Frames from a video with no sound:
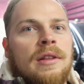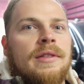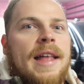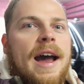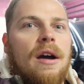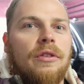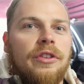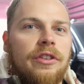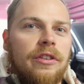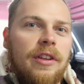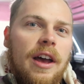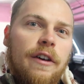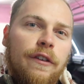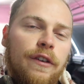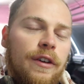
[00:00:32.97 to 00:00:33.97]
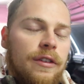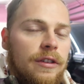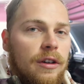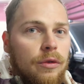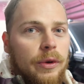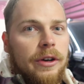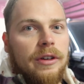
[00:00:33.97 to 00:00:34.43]
now, does
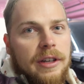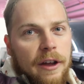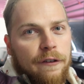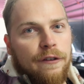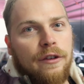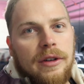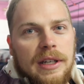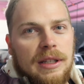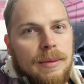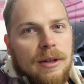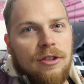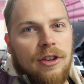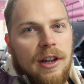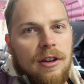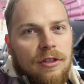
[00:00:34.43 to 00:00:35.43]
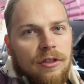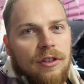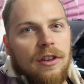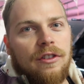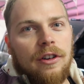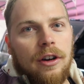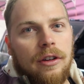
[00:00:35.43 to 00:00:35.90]
the rear diff fluid need to be changed
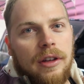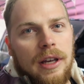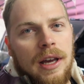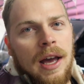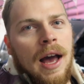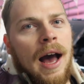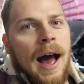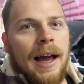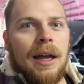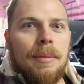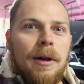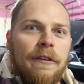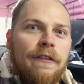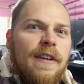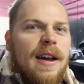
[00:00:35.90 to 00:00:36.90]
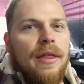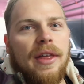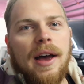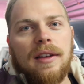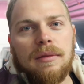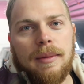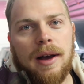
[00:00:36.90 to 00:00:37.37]
this early? I got about
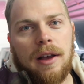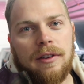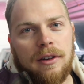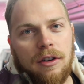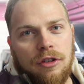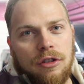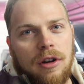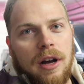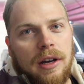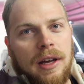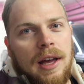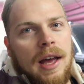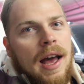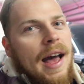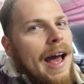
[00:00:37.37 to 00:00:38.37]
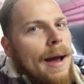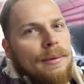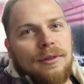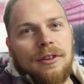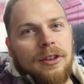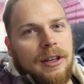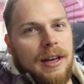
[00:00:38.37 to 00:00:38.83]
5,000 miles on the truck.
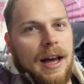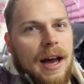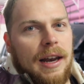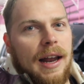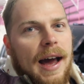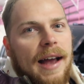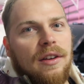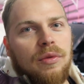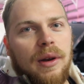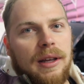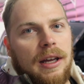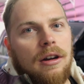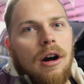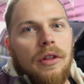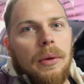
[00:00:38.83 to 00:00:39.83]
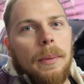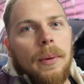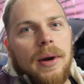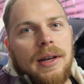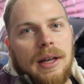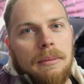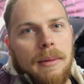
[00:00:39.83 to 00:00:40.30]
Absolutely not. I just want to get all the
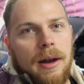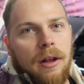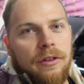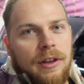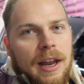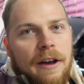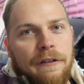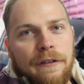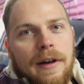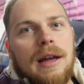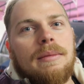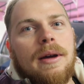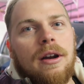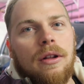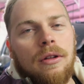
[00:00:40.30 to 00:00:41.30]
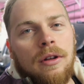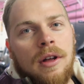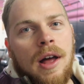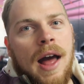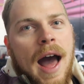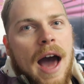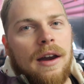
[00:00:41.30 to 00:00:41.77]
break-in metals and that fine metal
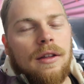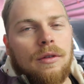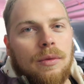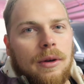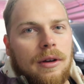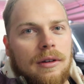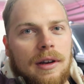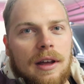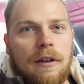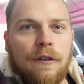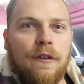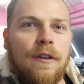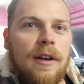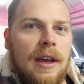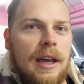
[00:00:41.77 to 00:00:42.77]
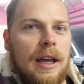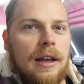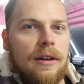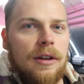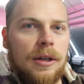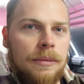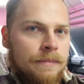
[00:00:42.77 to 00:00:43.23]
out of the rear diff
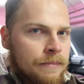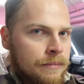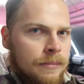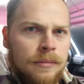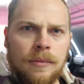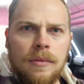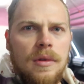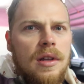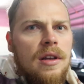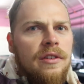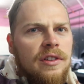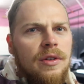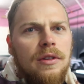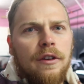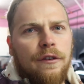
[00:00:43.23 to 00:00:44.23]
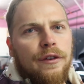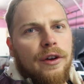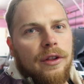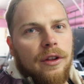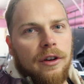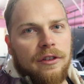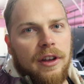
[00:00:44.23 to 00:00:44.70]
and see what the
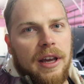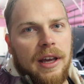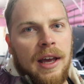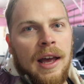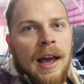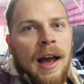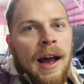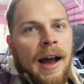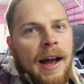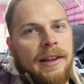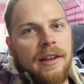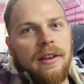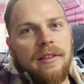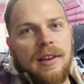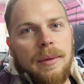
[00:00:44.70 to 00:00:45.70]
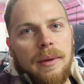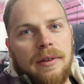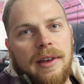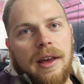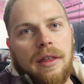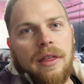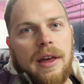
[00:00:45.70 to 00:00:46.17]
fluid looks like. I did the same
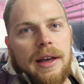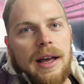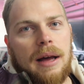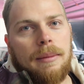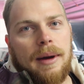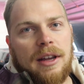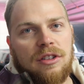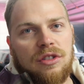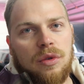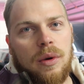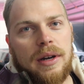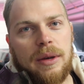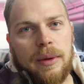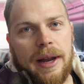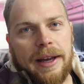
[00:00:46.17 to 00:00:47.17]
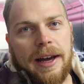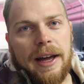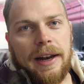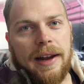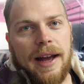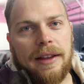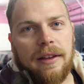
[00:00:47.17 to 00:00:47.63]
exact thing on my 20 when I
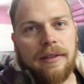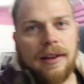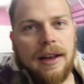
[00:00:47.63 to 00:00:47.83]
got it at the